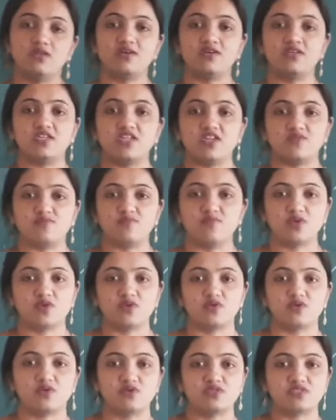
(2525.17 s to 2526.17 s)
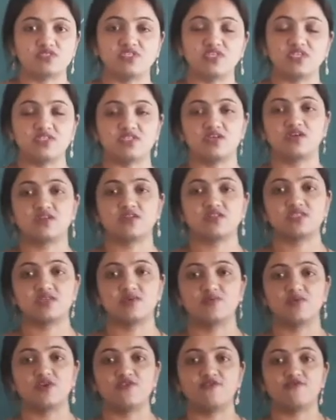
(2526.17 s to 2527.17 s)
it, because these are some
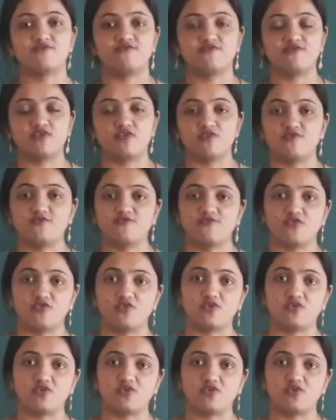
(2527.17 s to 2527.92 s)
of for